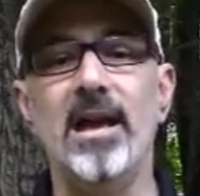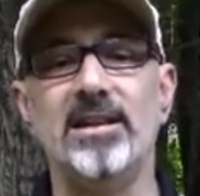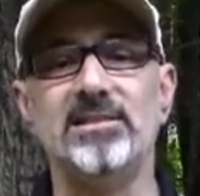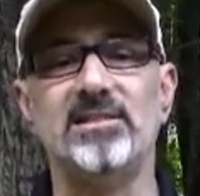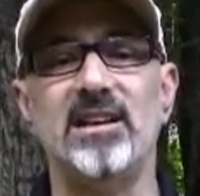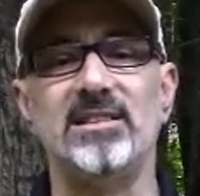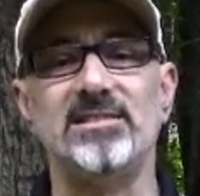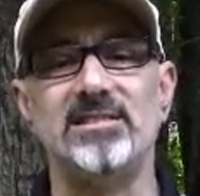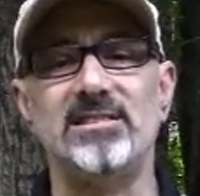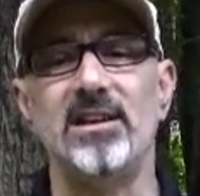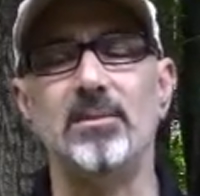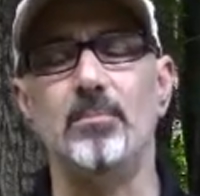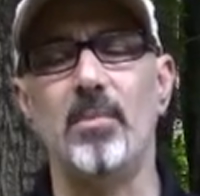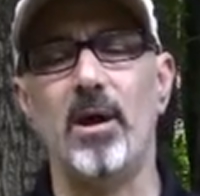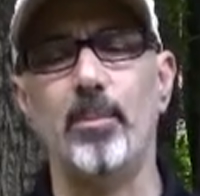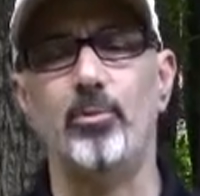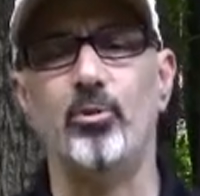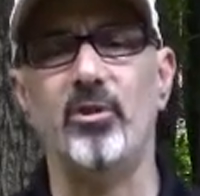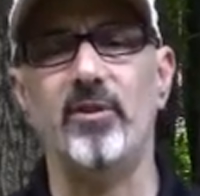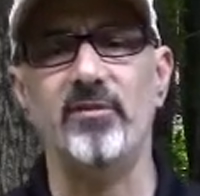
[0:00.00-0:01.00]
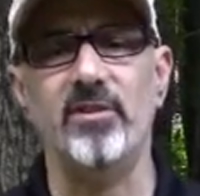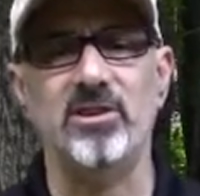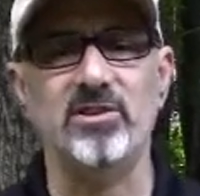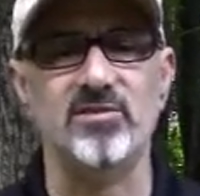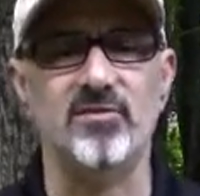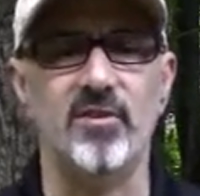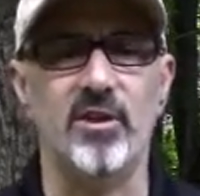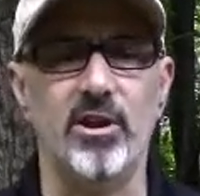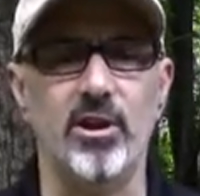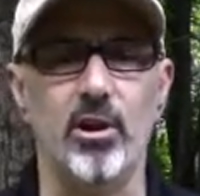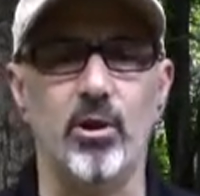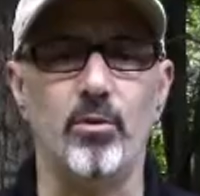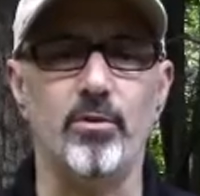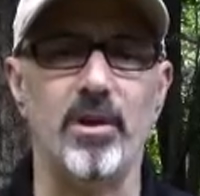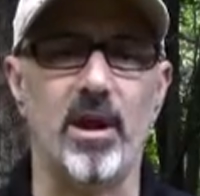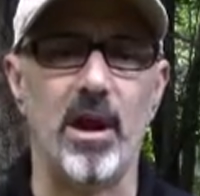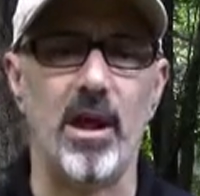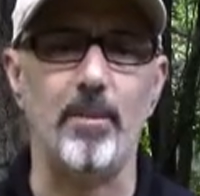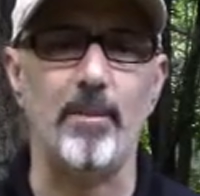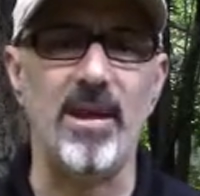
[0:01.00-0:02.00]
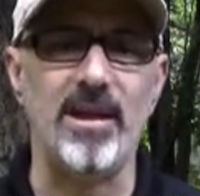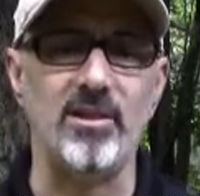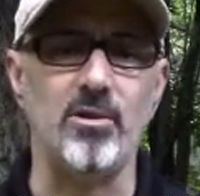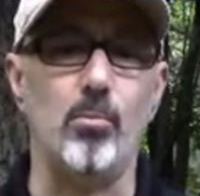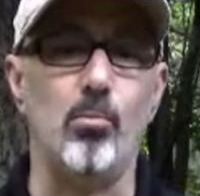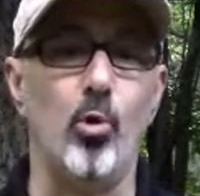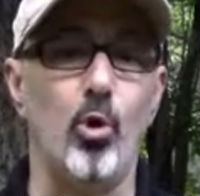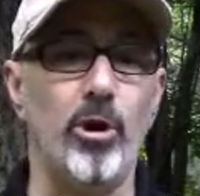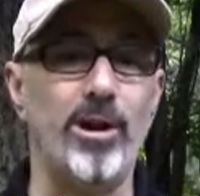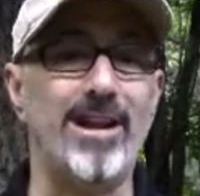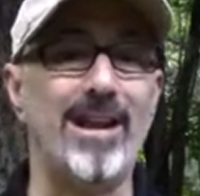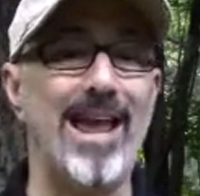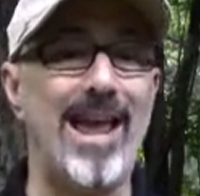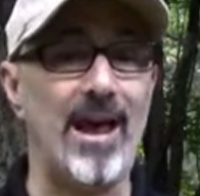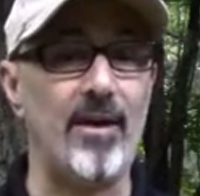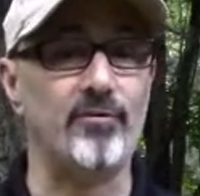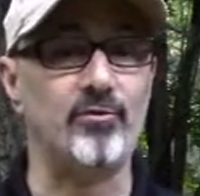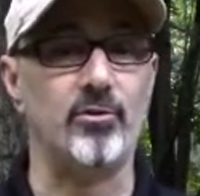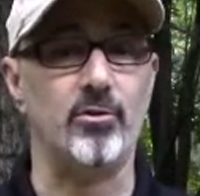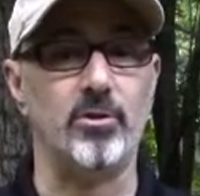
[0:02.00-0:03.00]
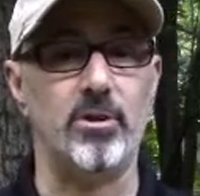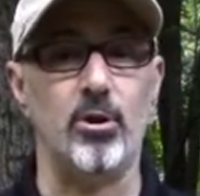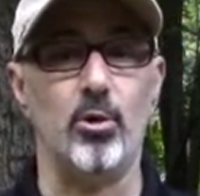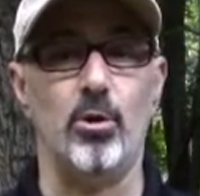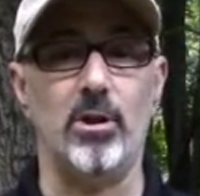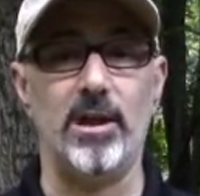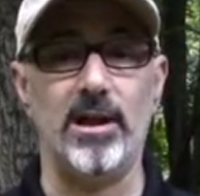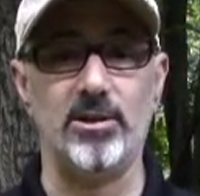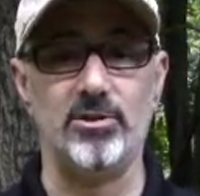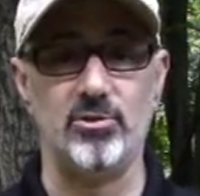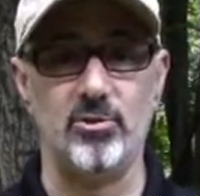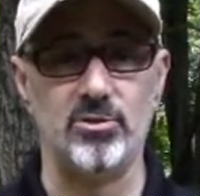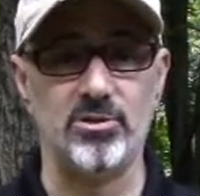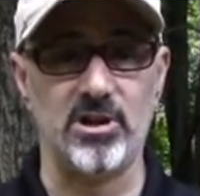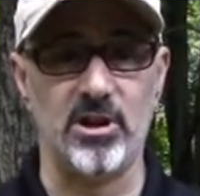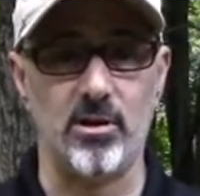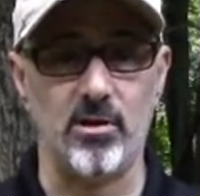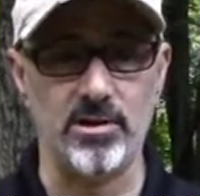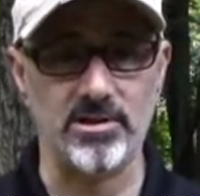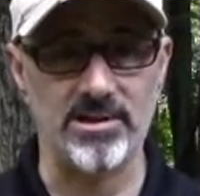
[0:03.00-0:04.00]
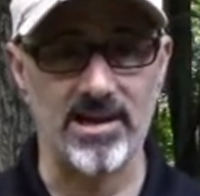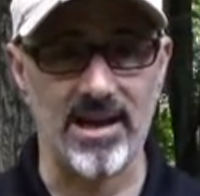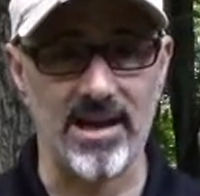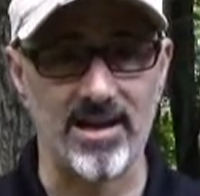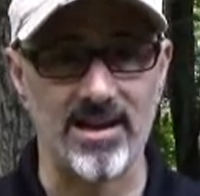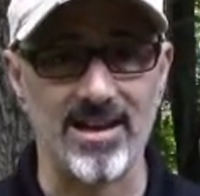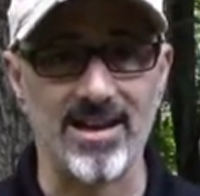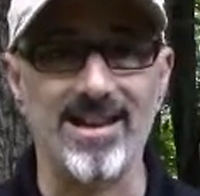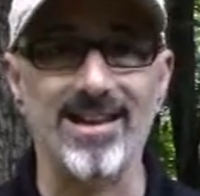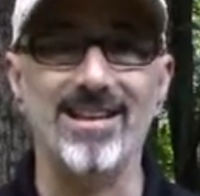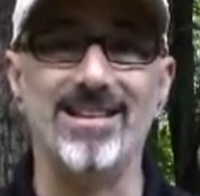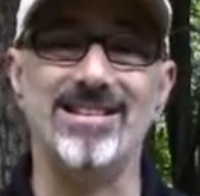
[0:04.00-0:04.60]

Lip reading: As I said in my previous video that I made the morning after the Orlando terror attack,